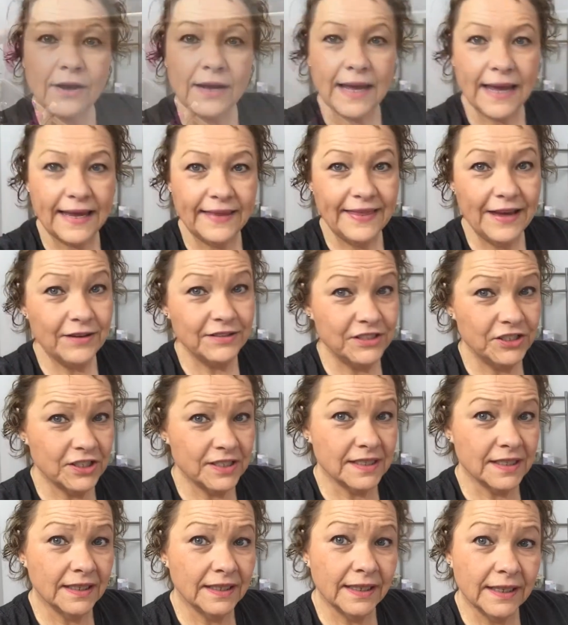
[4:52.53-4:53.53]
Okay, that was
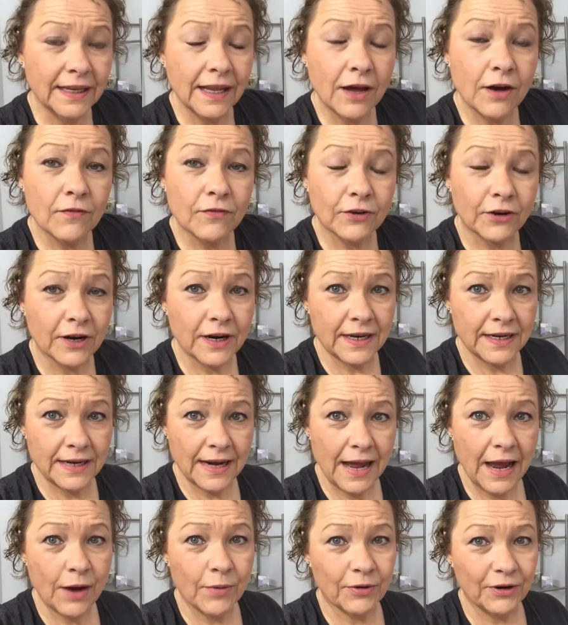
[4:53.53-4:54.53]
just a little over an
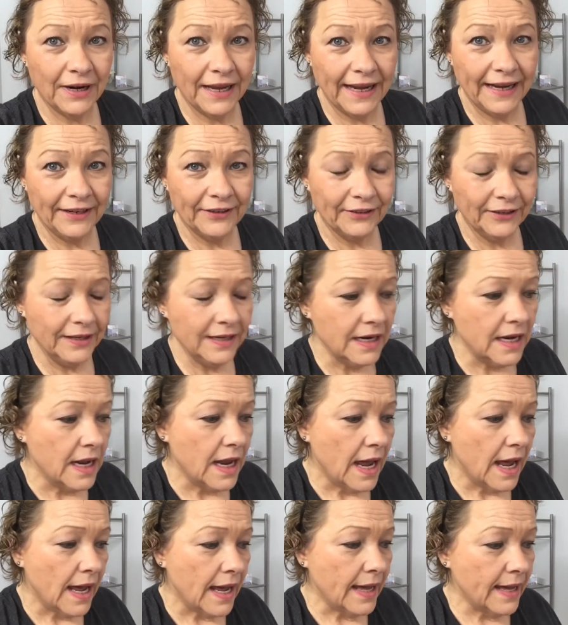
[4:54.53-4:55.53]
hour later.
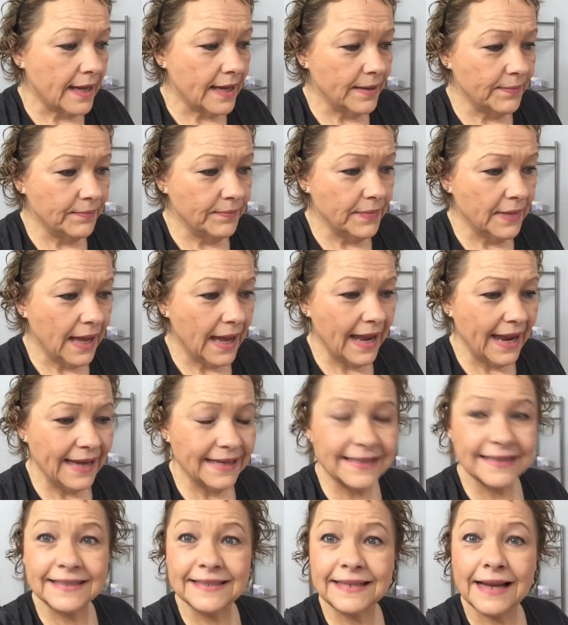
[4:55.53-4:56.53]
Um, I
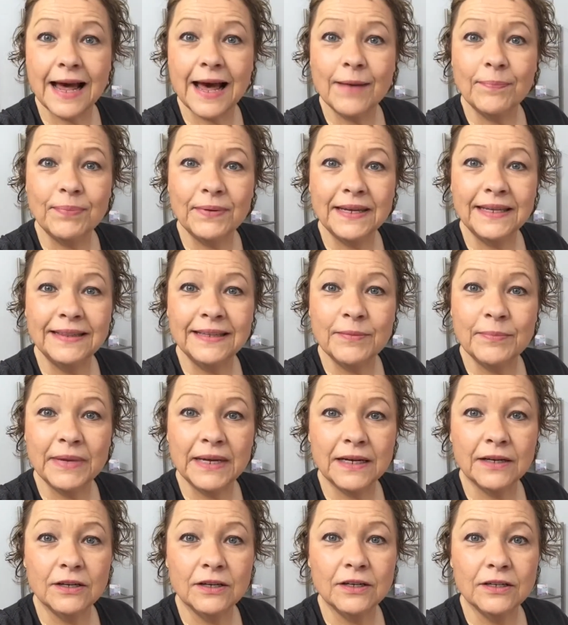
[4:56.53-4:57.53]
had to stop in the
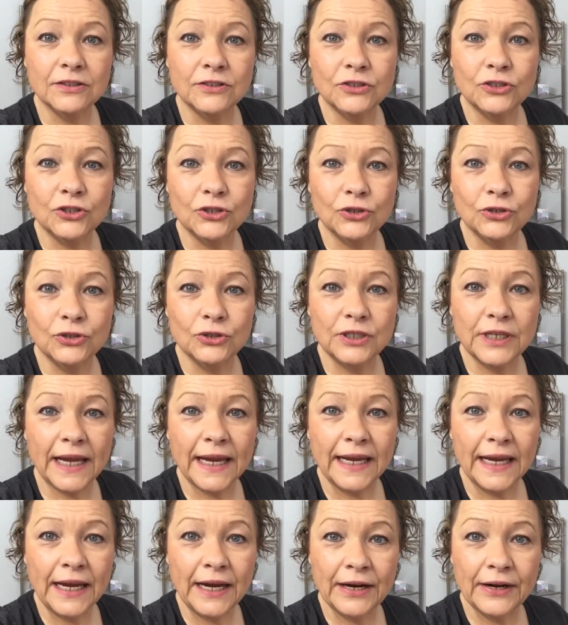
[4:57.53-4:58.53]
middle to
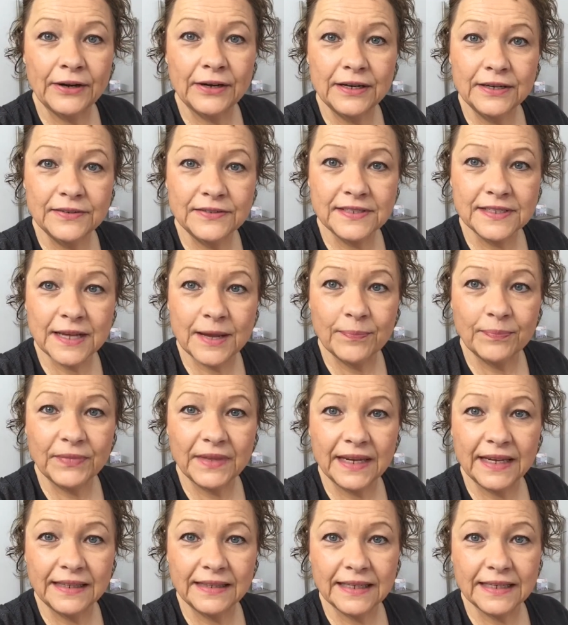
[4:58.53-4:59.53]
take care of
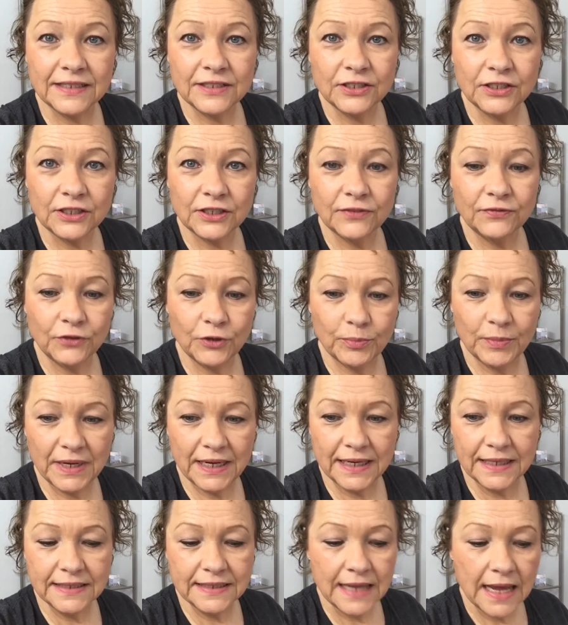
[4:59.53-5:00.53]
something that took a few
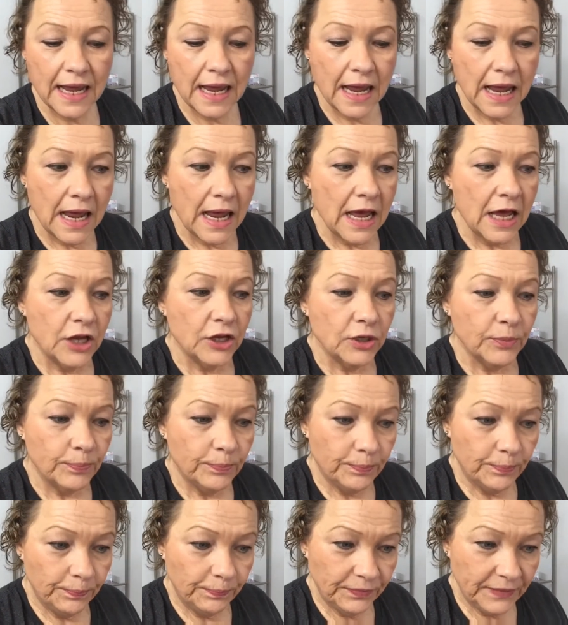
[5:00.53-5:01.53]
minutes.
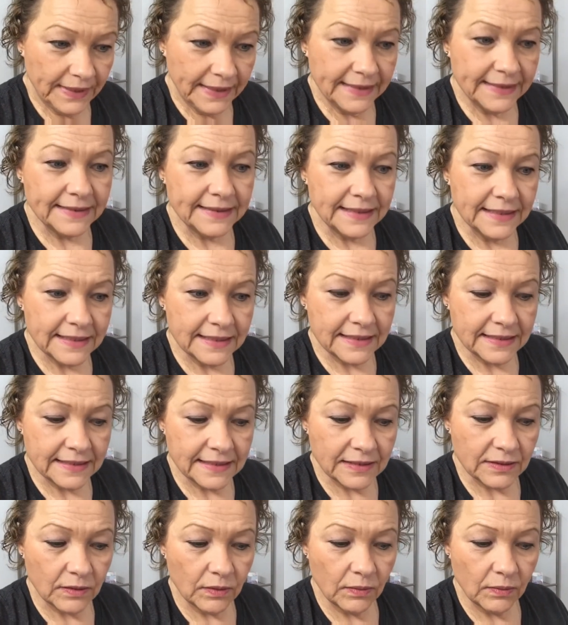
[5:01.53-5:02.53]
This
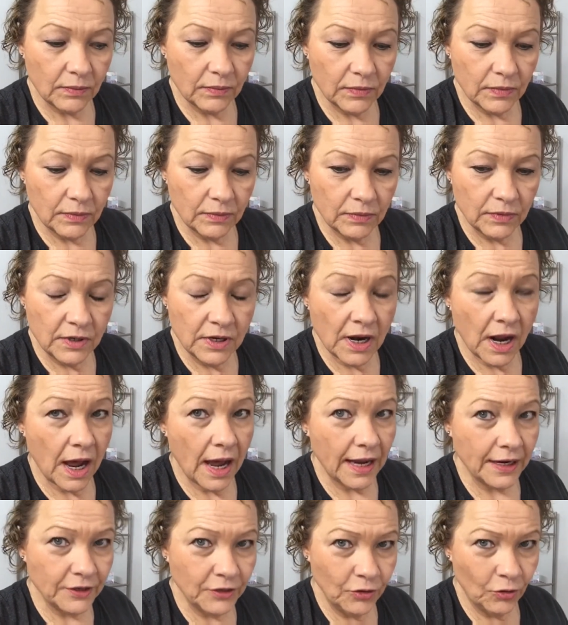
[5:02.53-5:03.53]
is
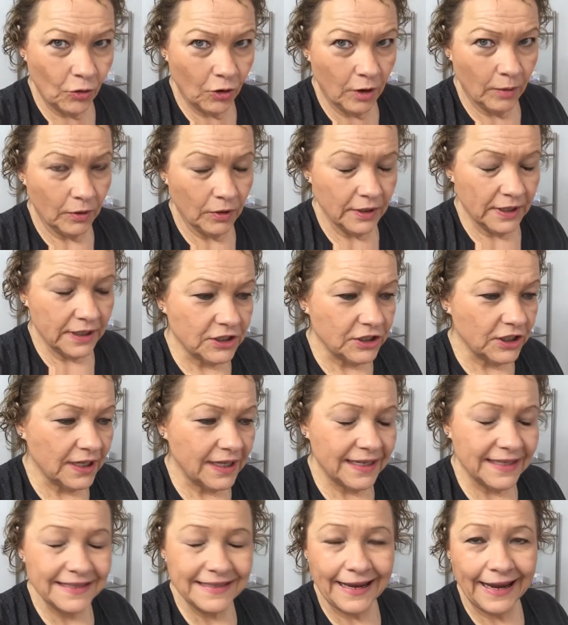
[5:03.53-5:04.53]
not normal.
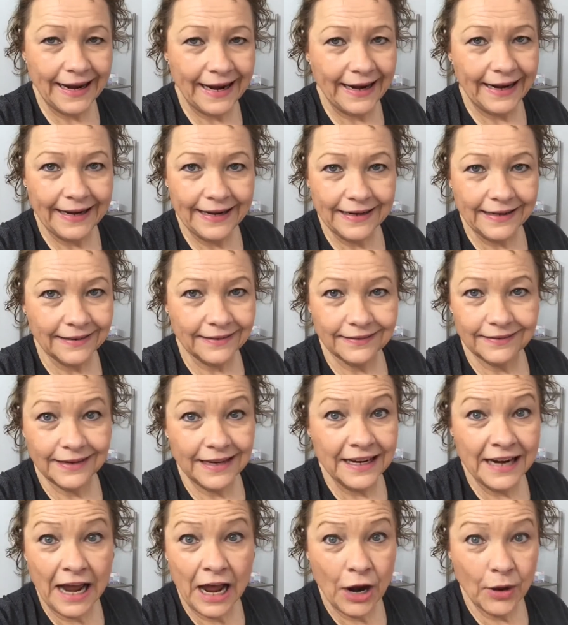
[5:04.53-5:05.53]
shouldn't take
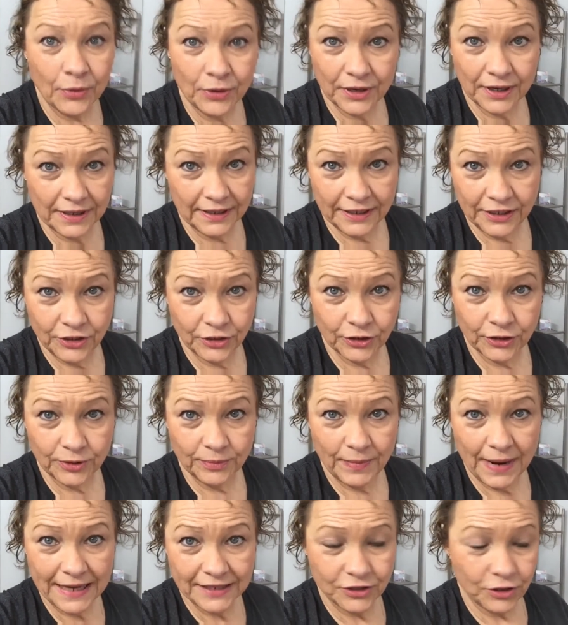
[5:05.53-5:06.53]
an hour to clean your
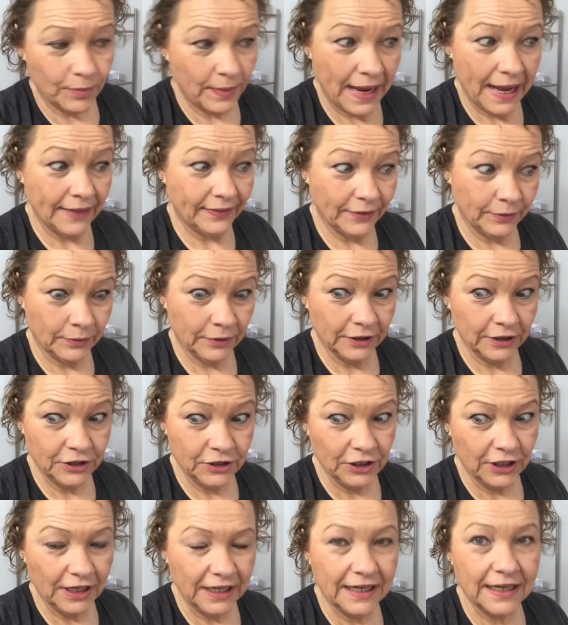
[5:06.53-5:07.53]
master bath. It really
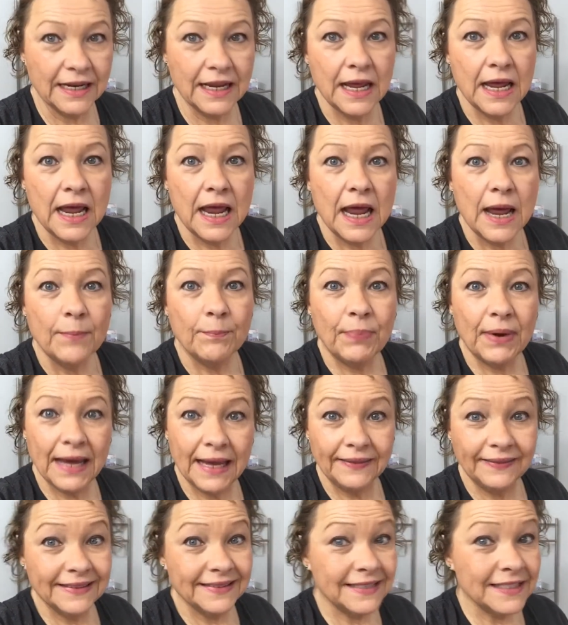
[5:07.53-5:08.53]
shouldn't.
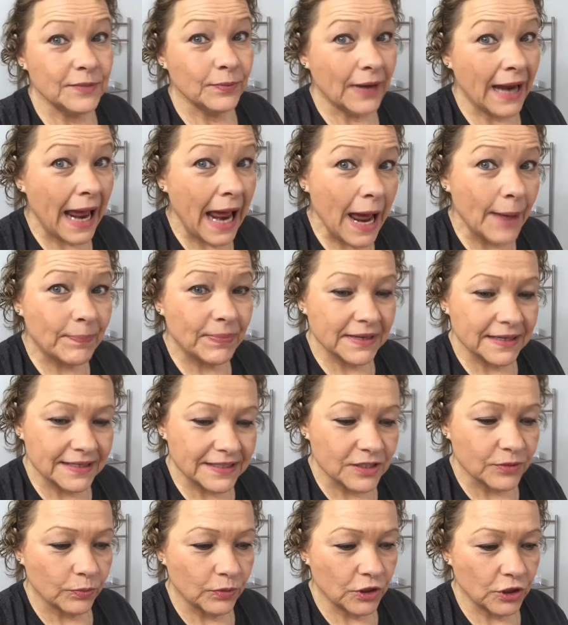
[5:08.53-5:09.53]
But this is what
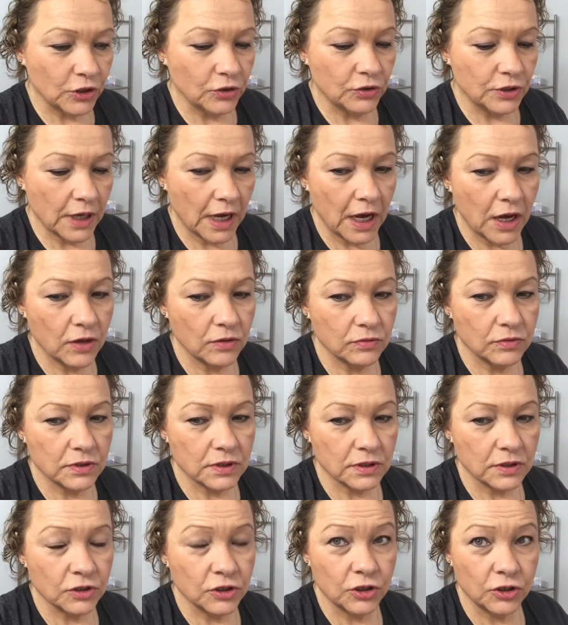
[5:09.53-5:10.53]
happens when you
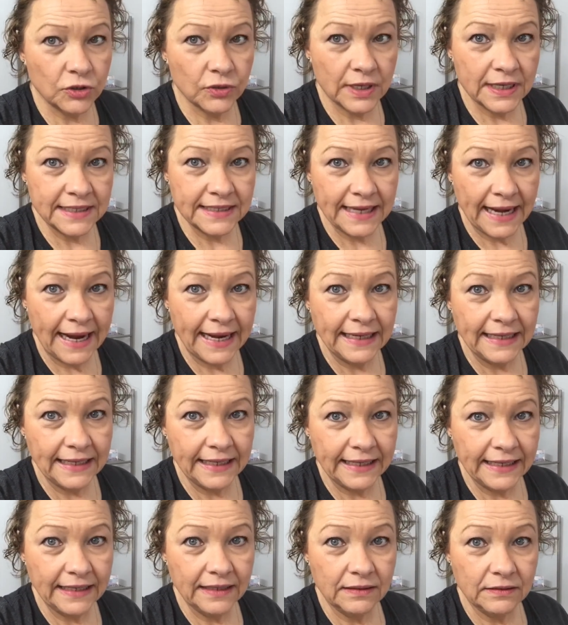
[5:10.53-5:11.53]
don't do a
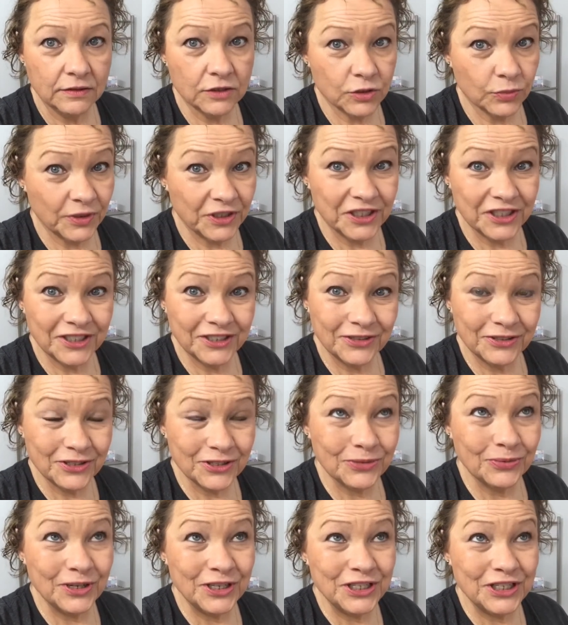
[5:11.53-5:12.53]
daily switch,
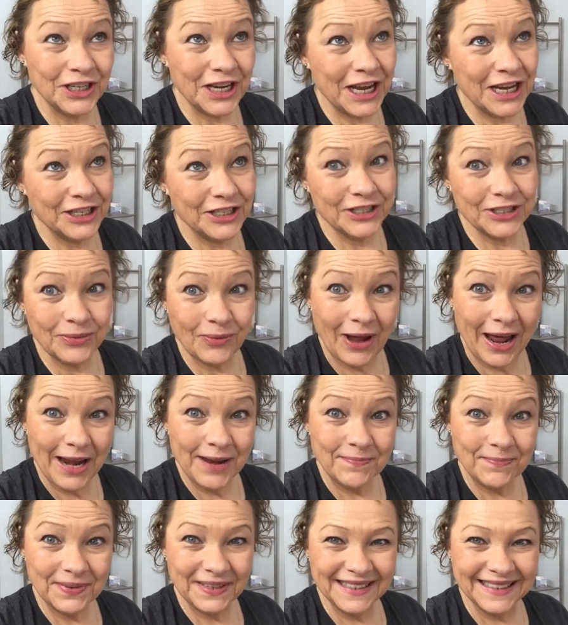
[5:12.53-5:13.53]
swish and
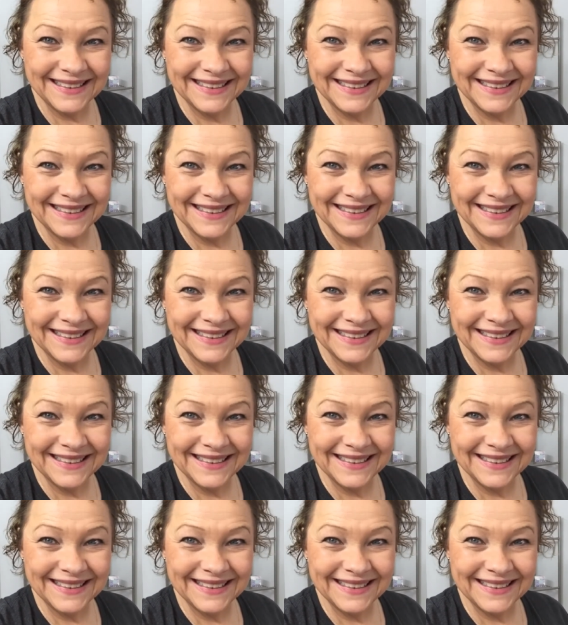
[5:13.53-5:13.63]
swipe.